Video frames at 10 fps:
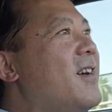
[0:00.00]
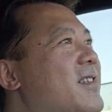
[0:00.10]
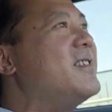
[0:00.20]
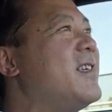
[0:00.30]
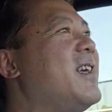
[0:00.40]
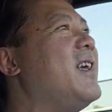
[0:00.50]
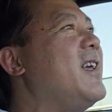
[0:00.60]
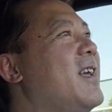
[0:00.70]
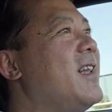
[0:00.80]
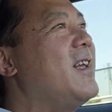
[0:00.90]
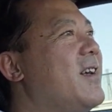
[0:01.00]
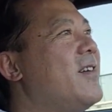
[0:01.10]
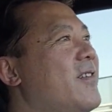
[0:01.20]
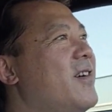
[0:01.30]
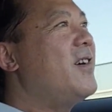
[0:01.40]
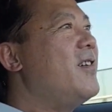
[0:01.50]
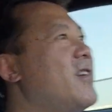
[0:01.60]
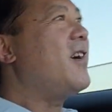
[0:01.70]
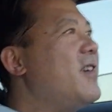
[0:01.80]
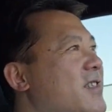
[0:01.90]
insane. Whoa,
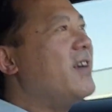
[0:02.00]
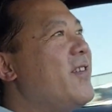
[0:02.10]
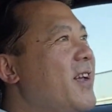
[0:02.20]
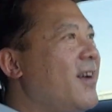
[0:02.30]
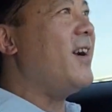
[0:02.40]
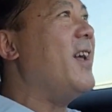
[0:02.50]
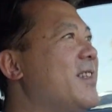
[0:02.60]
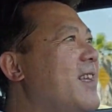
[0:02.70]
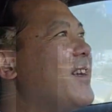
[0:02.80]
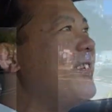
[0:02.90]
car's coming. All right, that's not